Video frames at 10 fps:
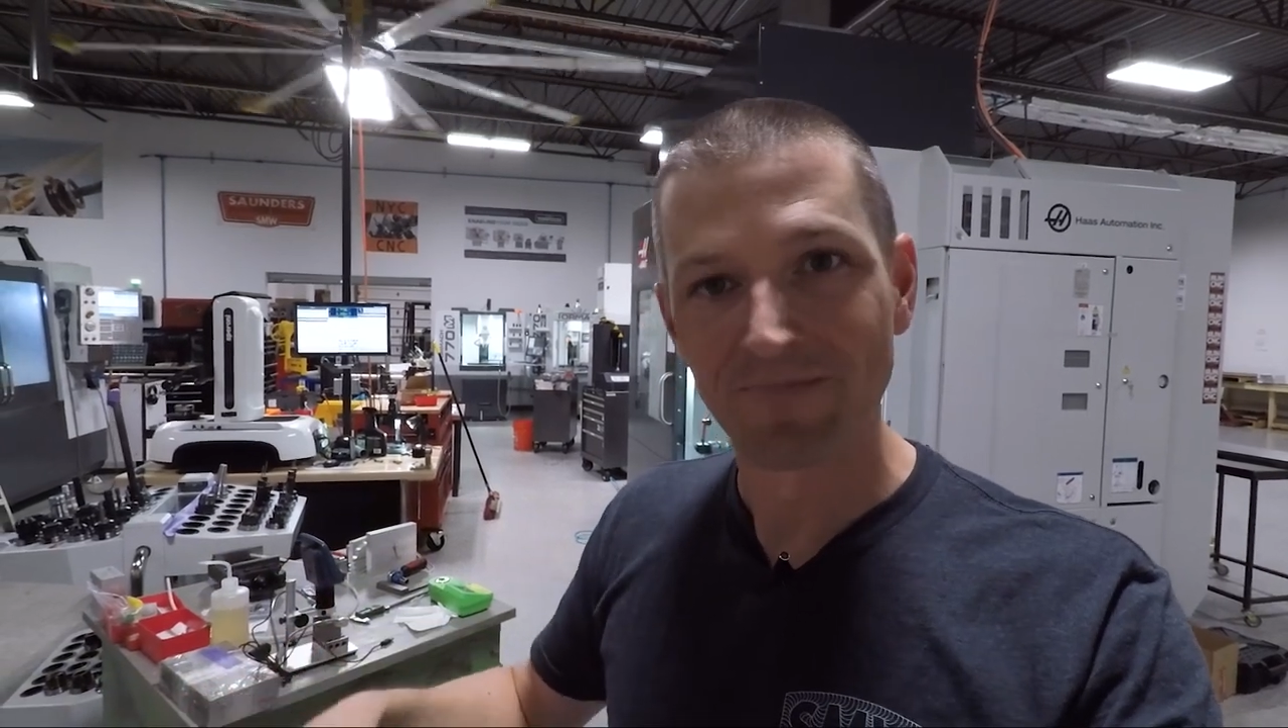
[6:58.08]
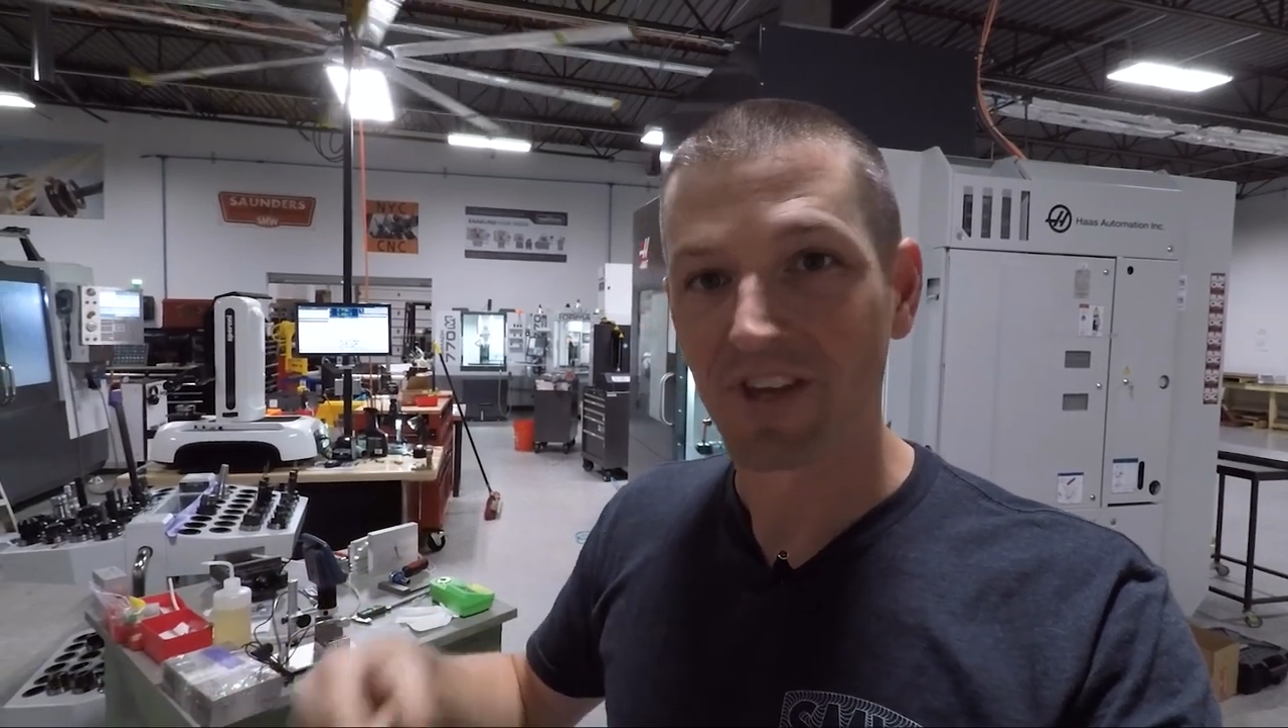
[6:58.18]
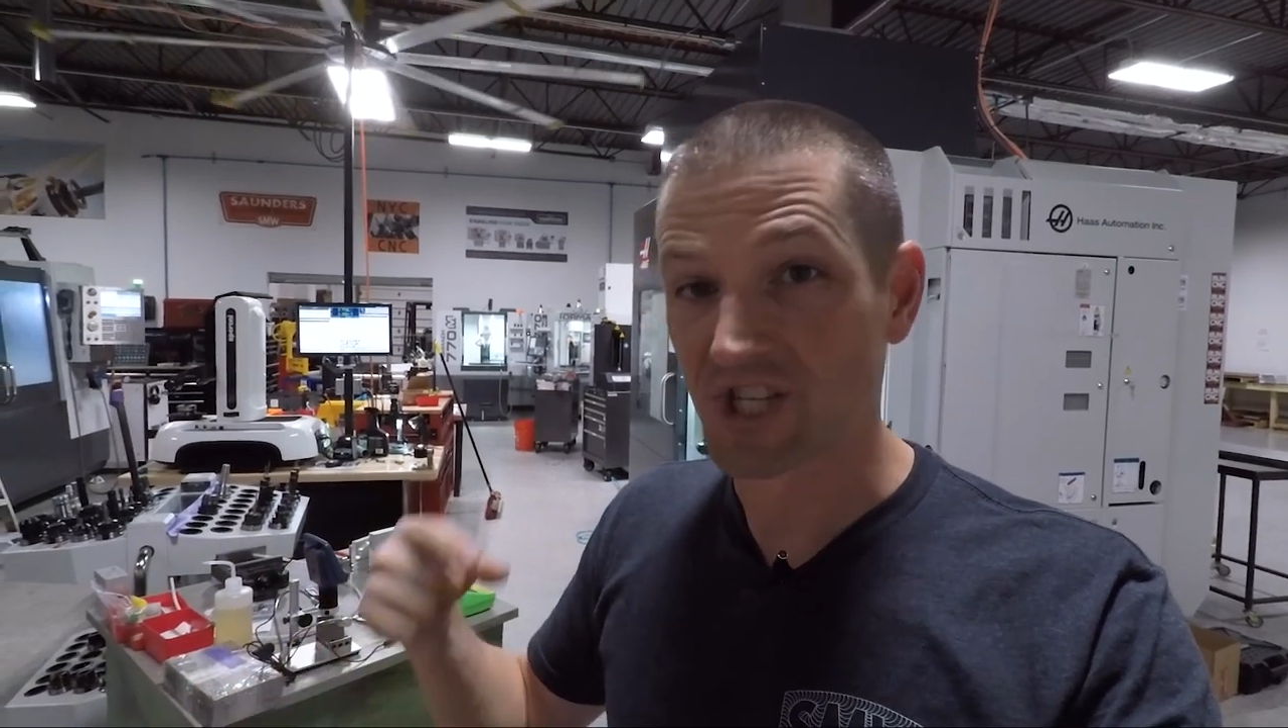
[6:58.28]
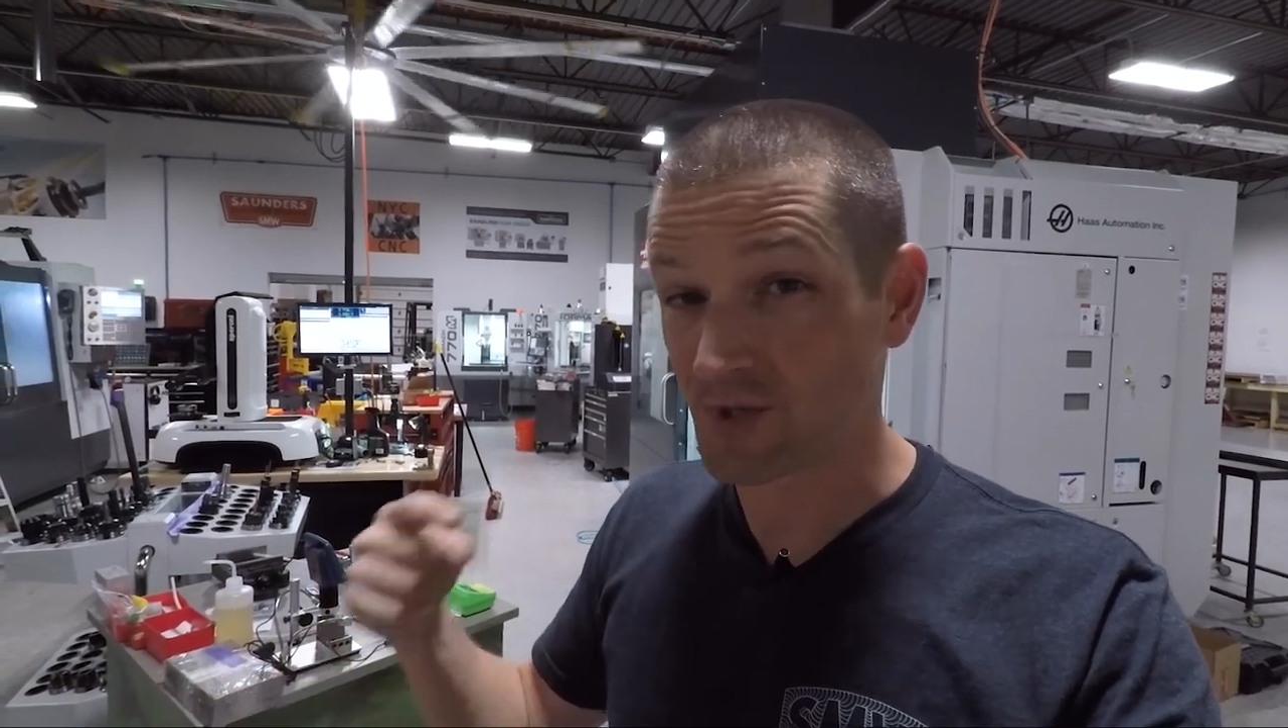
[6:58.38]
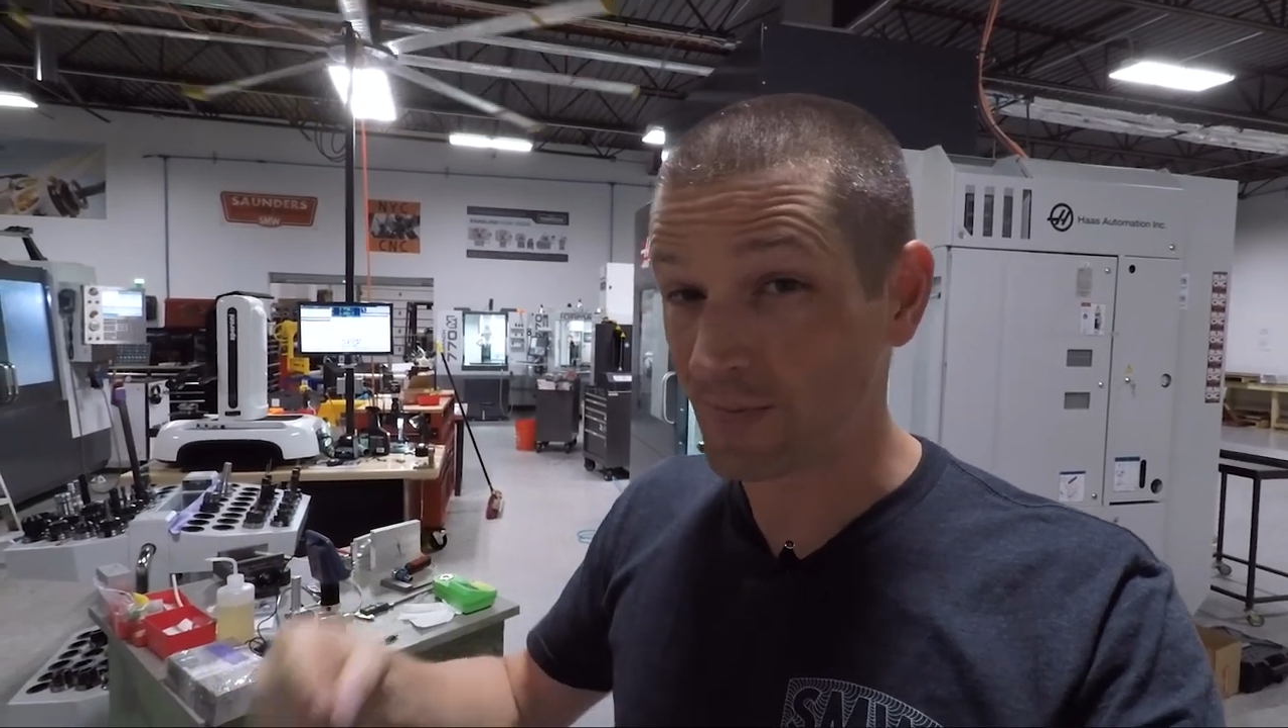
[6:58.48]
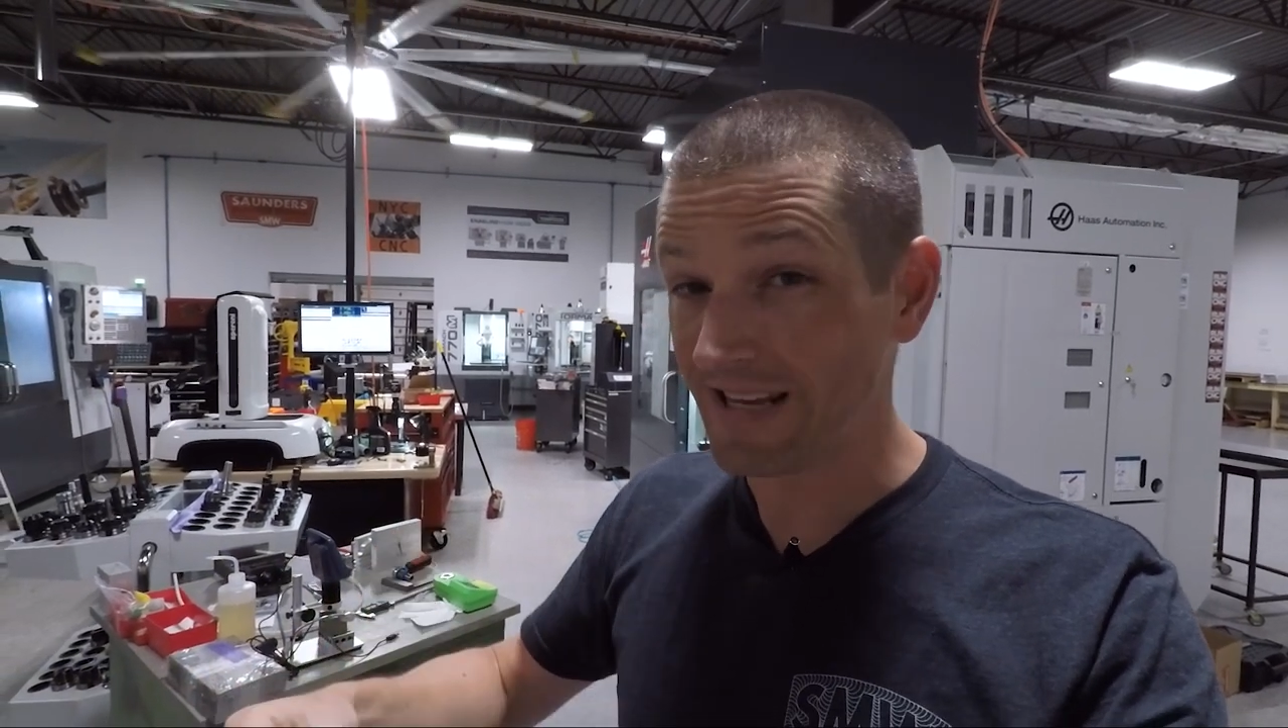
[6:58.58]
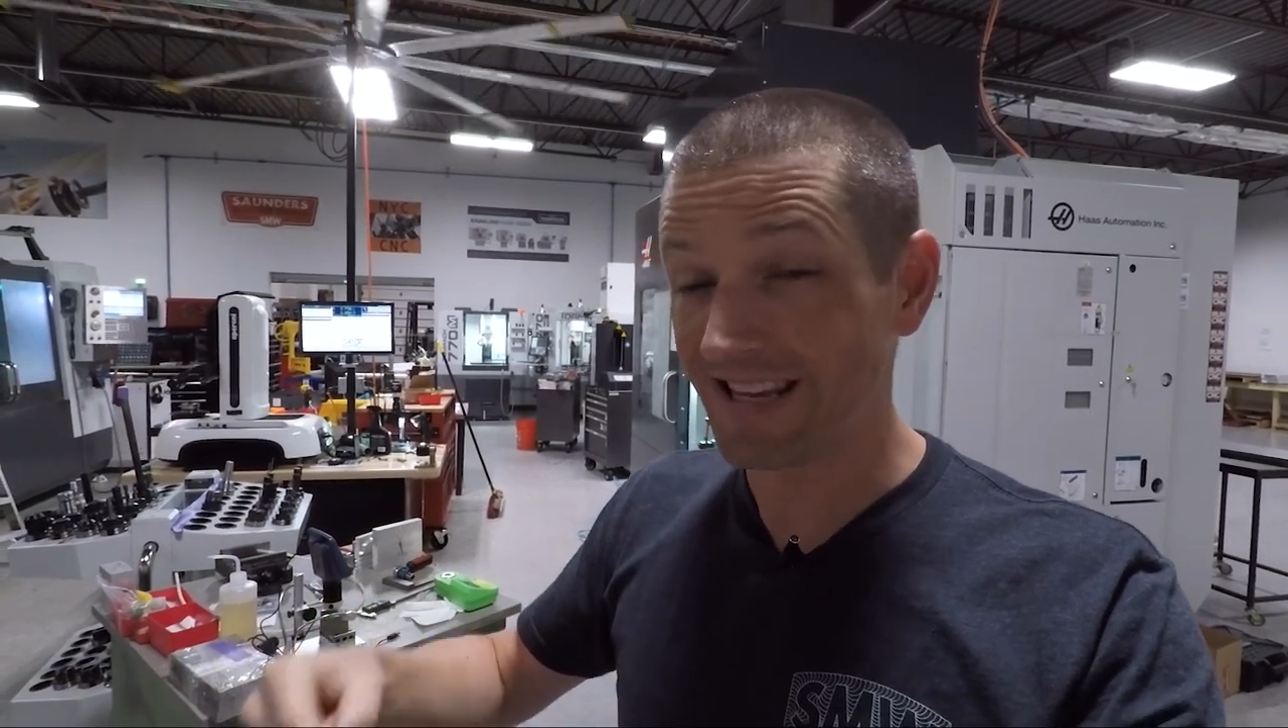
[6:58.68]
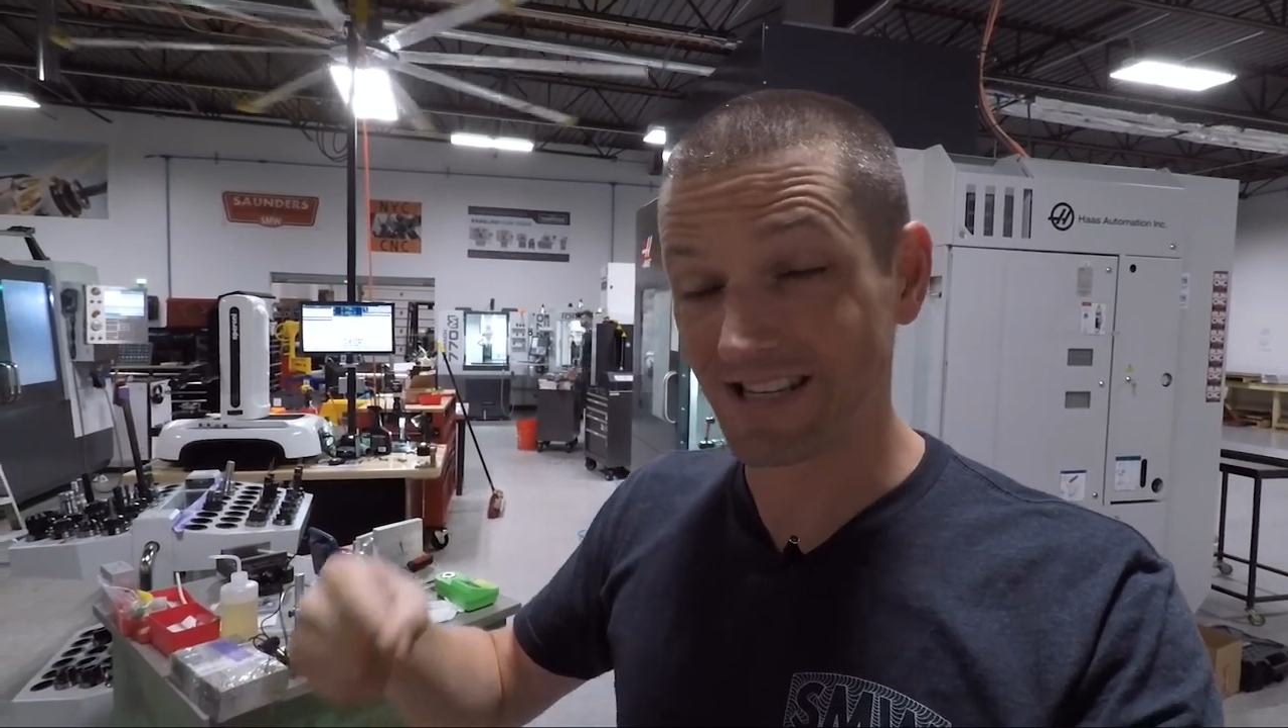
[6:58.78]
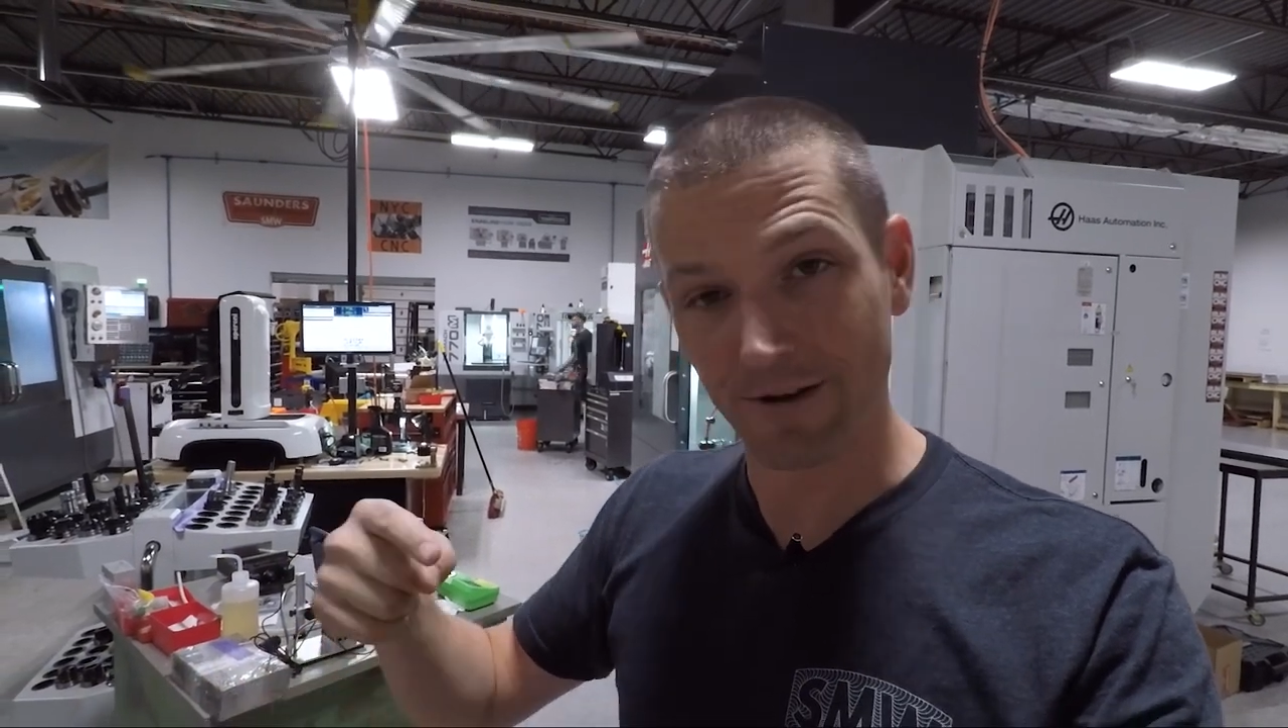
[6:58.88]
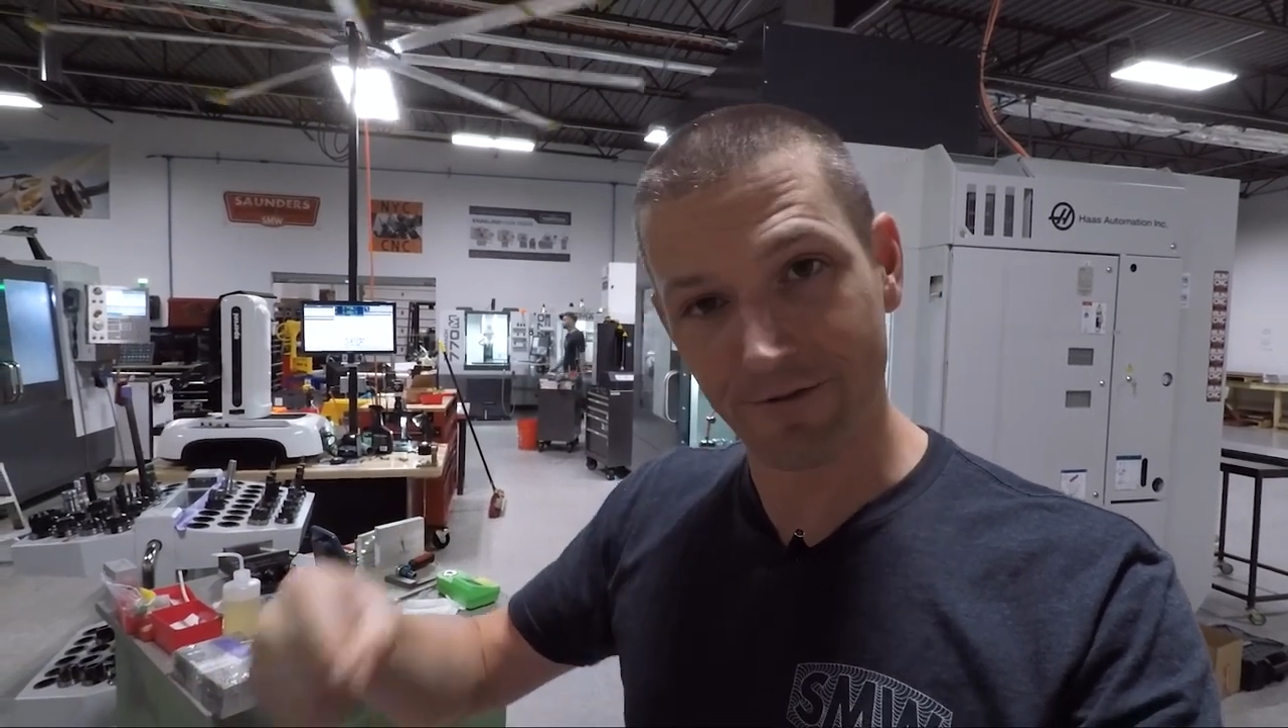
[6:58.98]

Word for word: speeds and